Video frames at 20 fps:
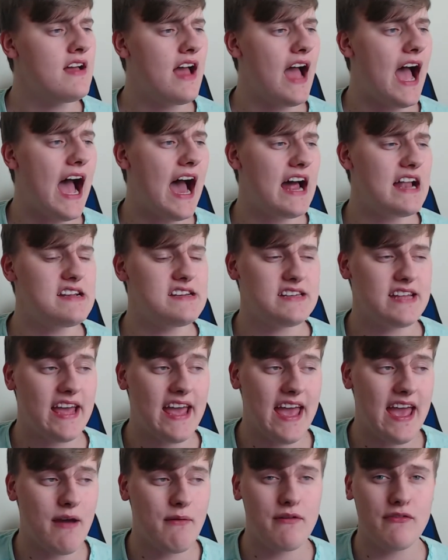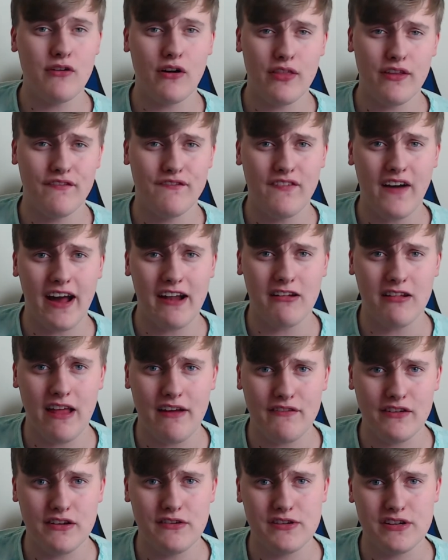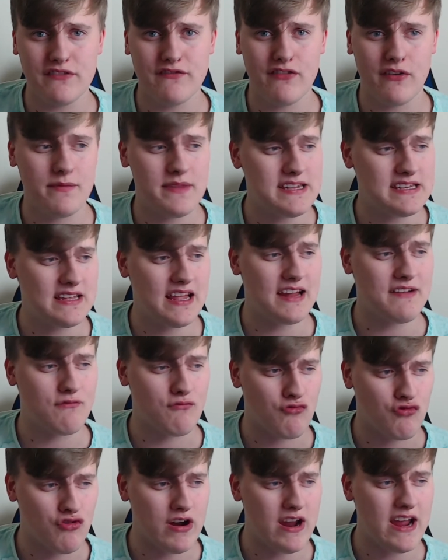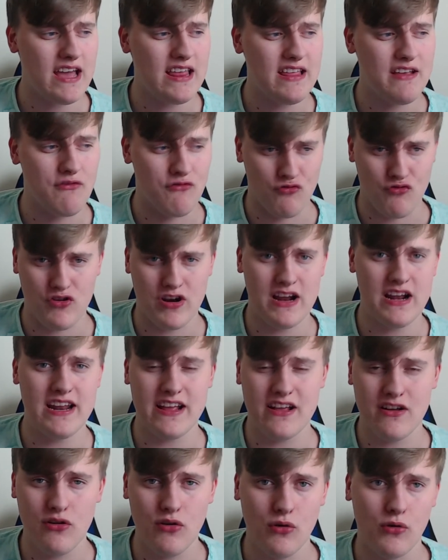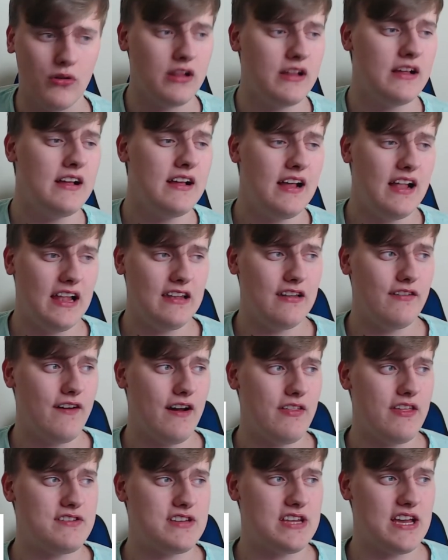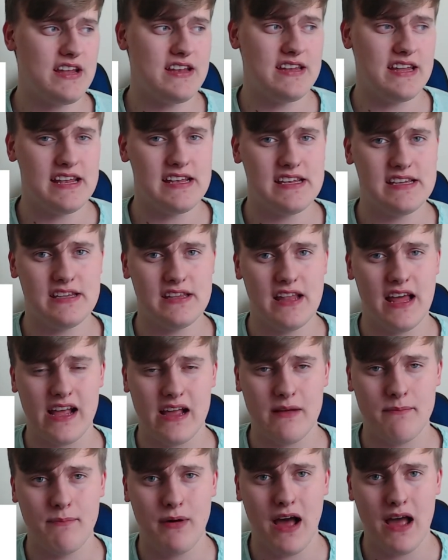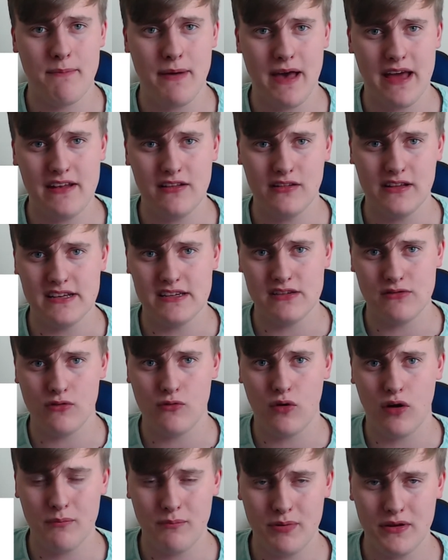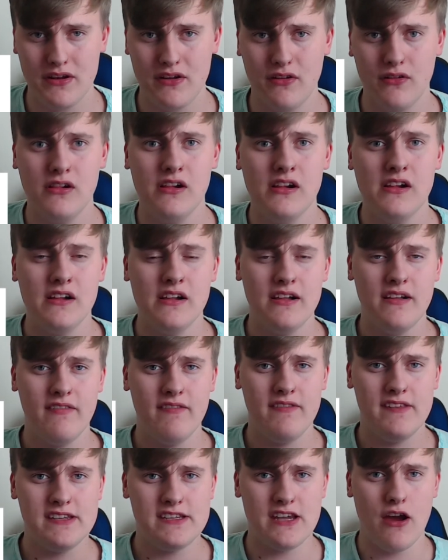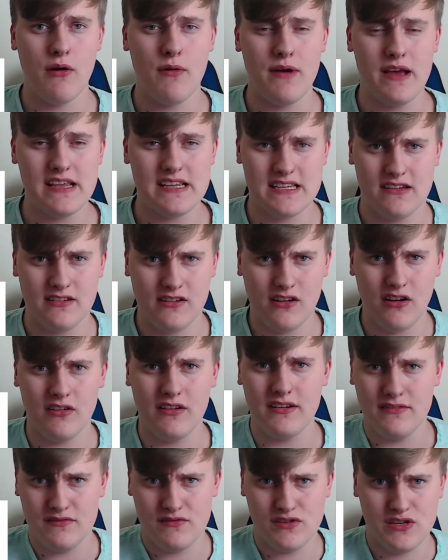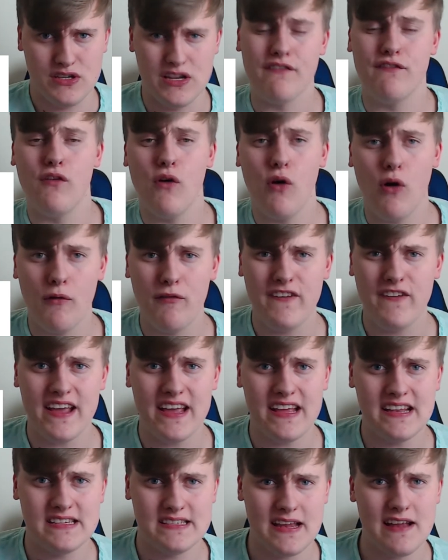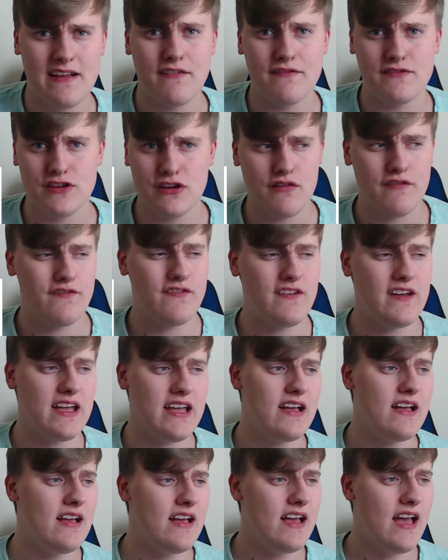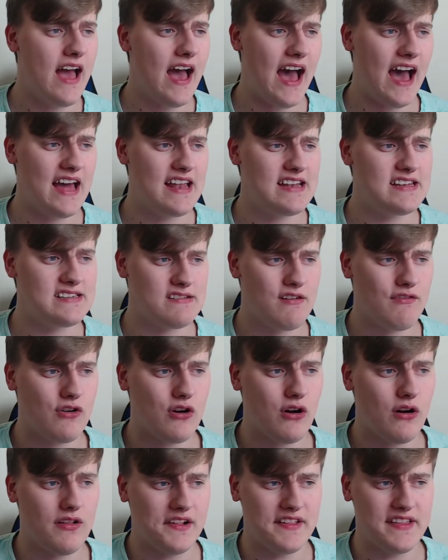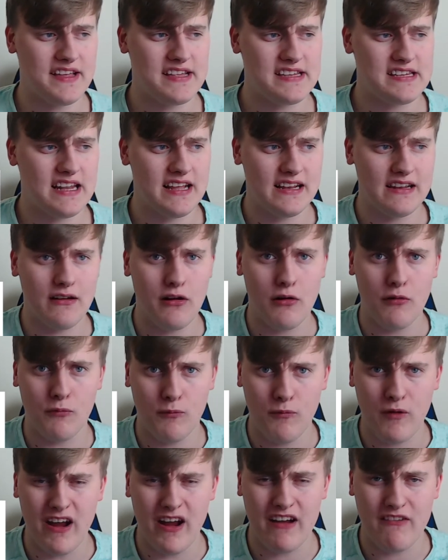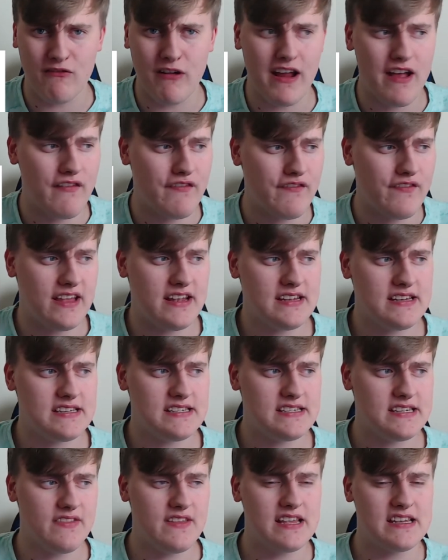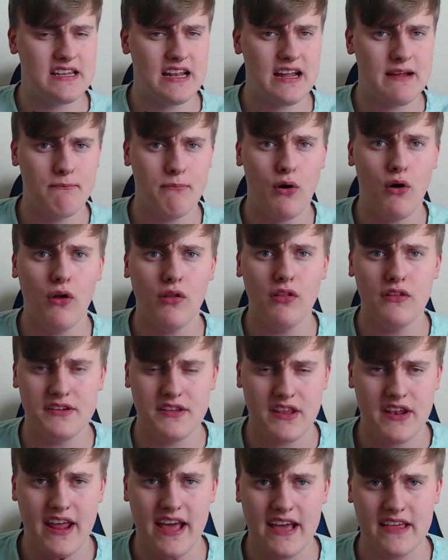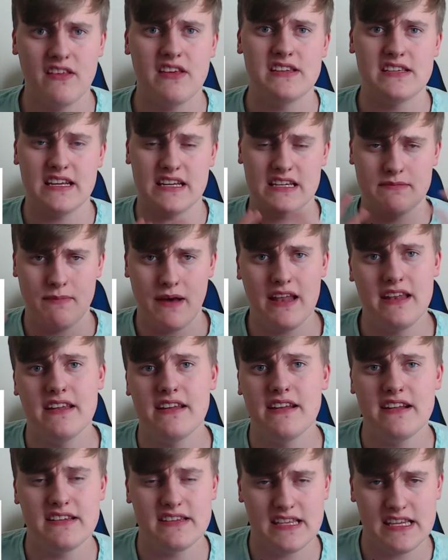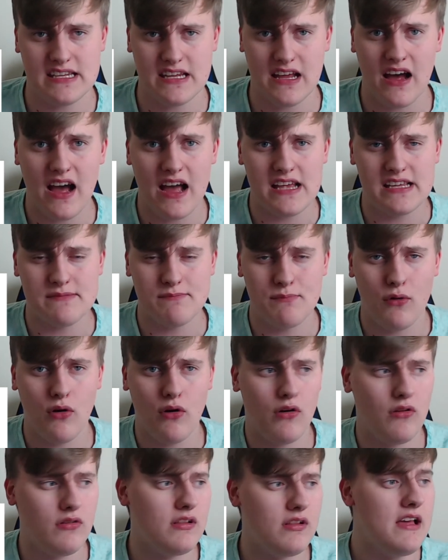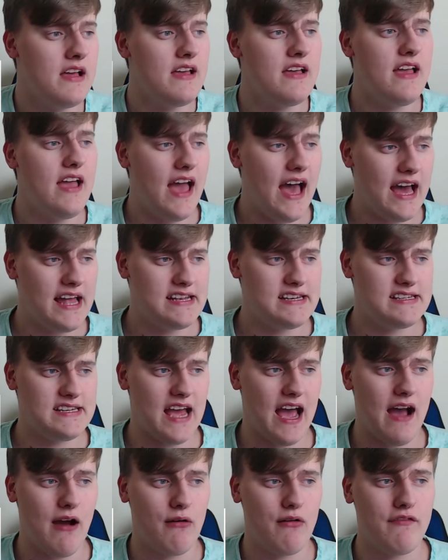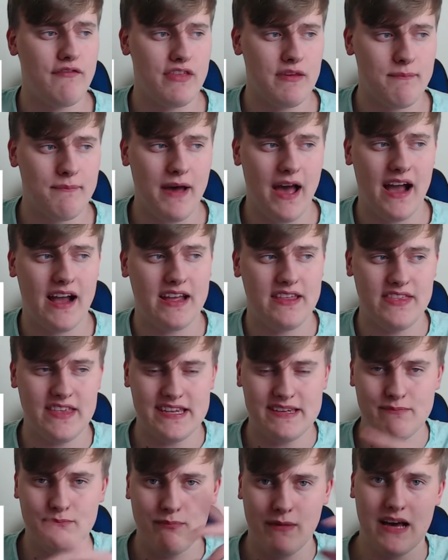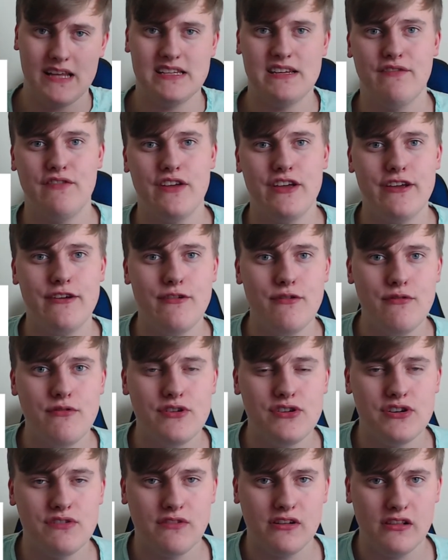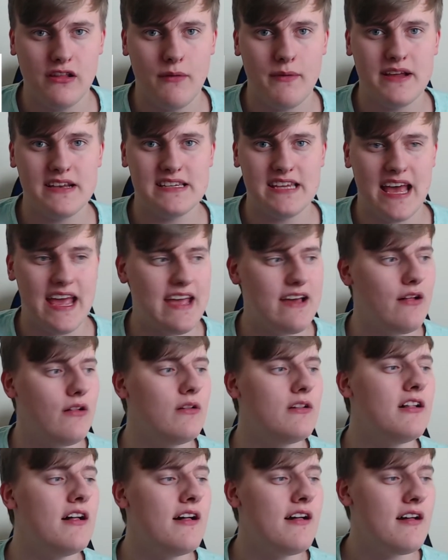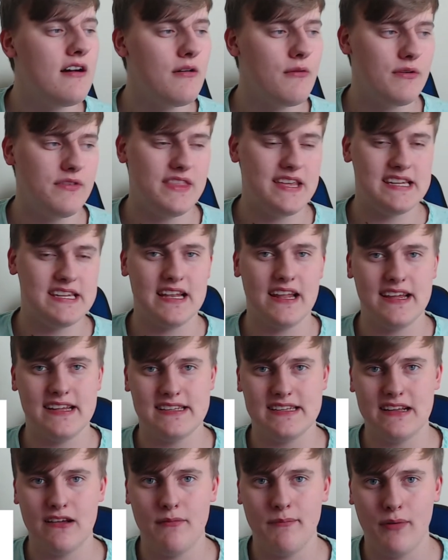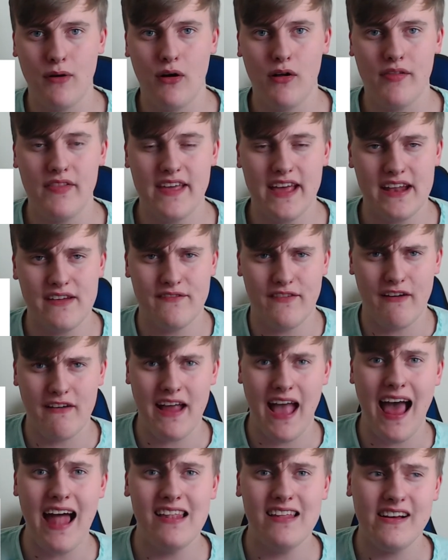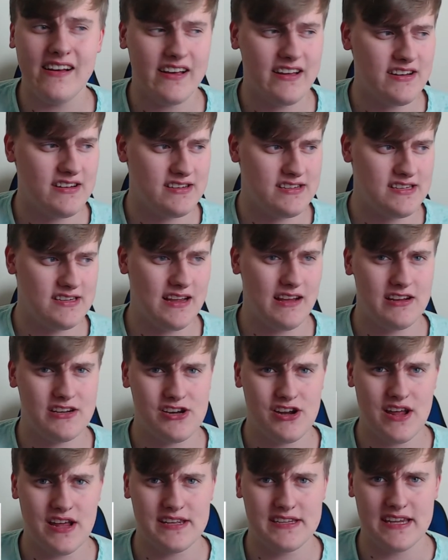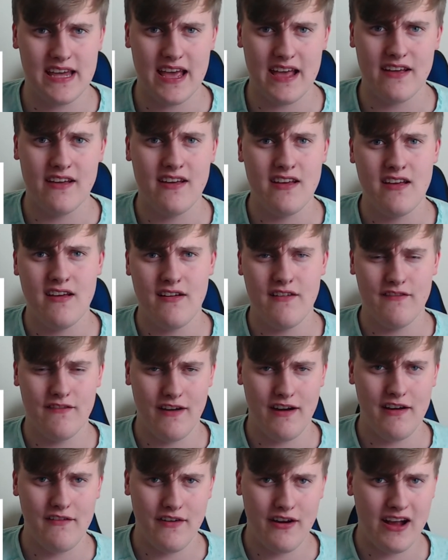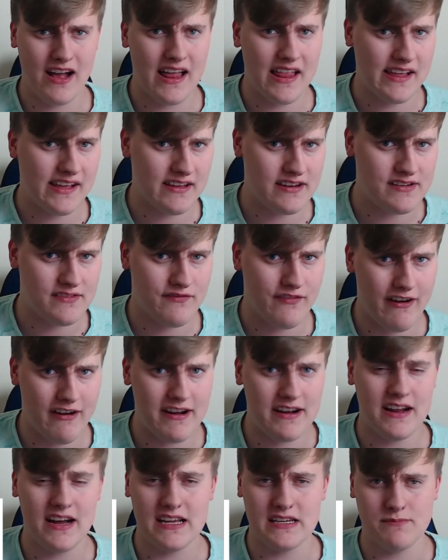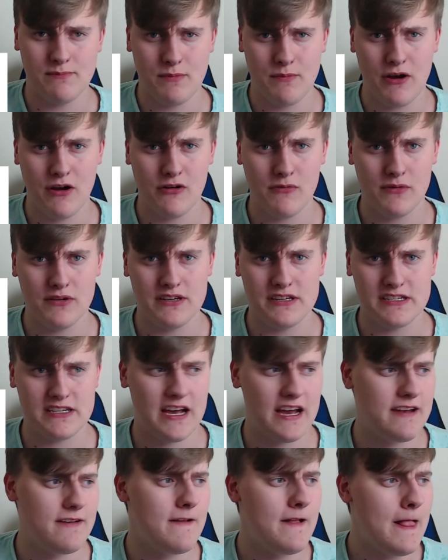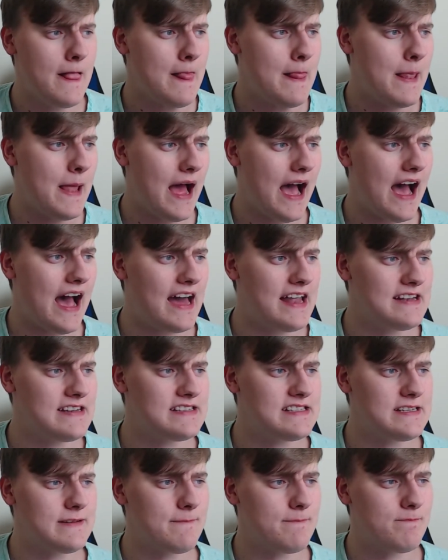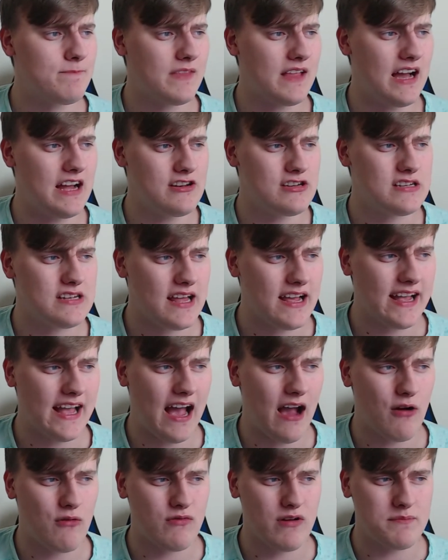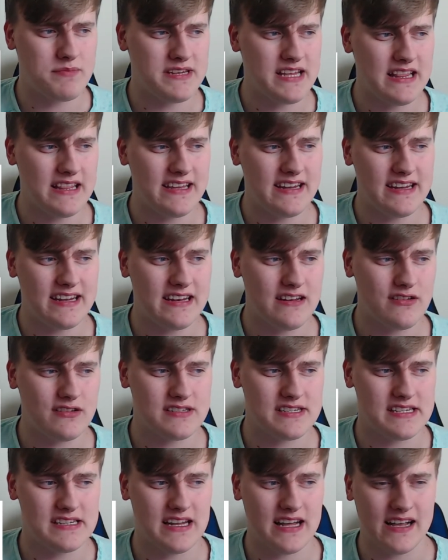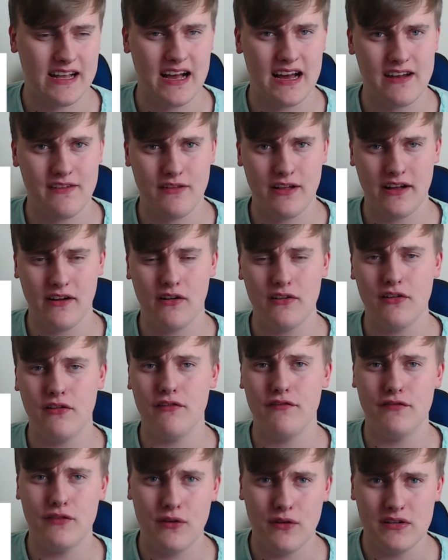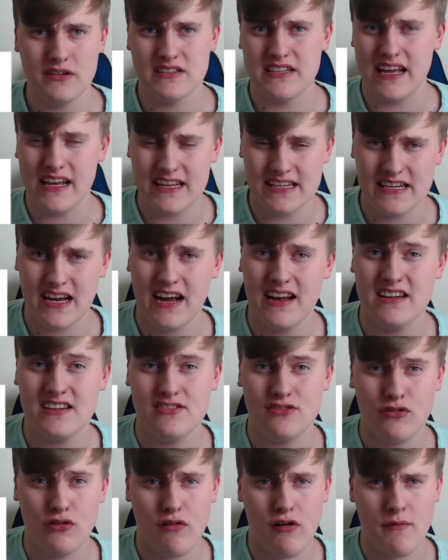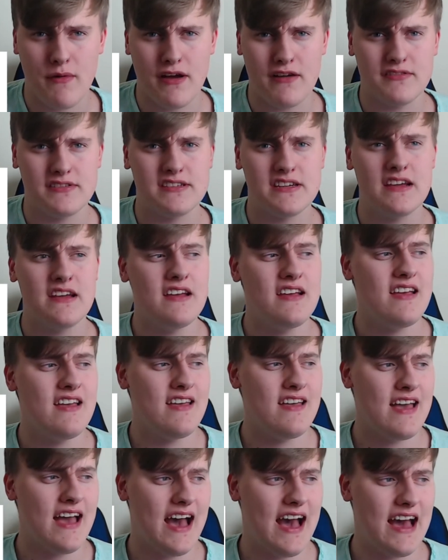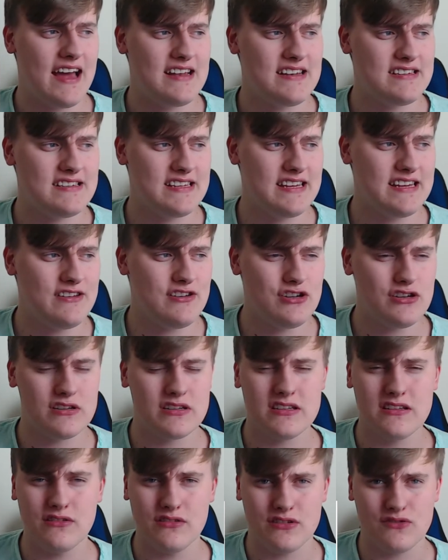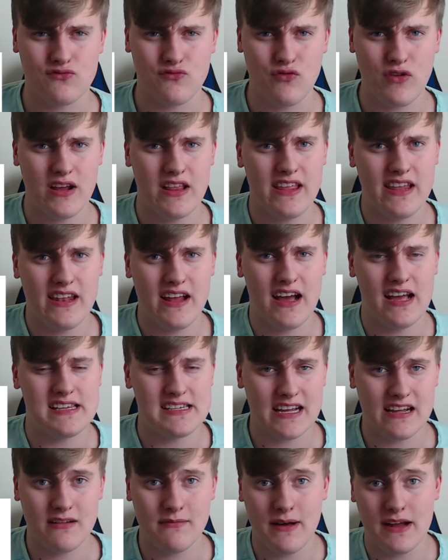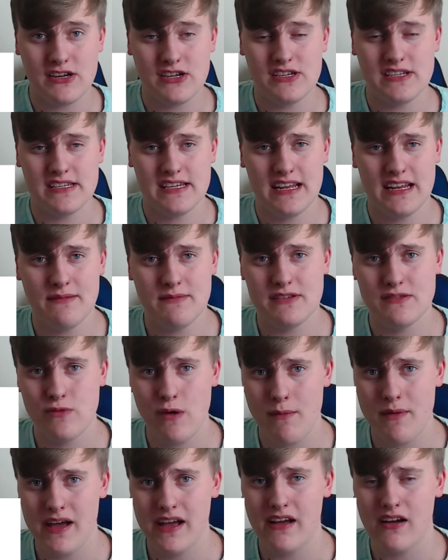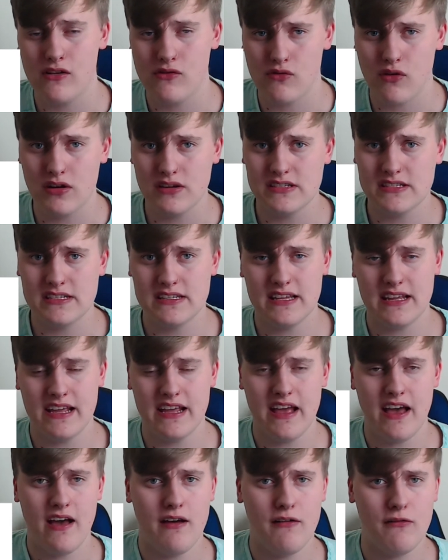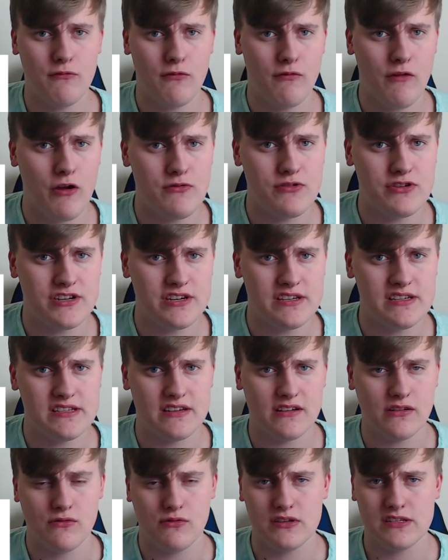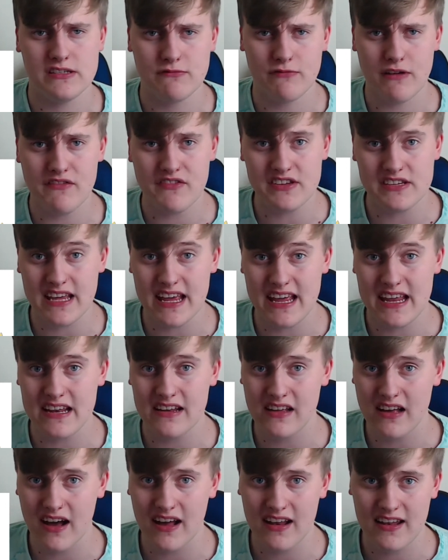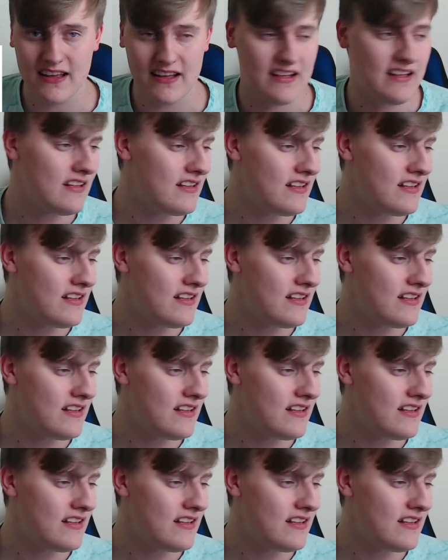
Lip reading: And here we've got the final evolution from this line. Really cool. I love how they've turned it into like a bipedal into a quadpedal. So it's gone to 4 feet instead of 2 feet. And you've got all these like little rear fins and this like ball under the neck that's expanded into this ice ball. And out of the back, this massive, huge glowing tail with this nice little ball in the end. Very elegant, should I say. Very elegant. Very nice Pokemon design. And I just like how reptilian he looks. He's like kind of like on all fours, like a dinosaur almost. And he just looks really nice. I can imagine seeing him swimming across the oceans and across the rivers in Galar.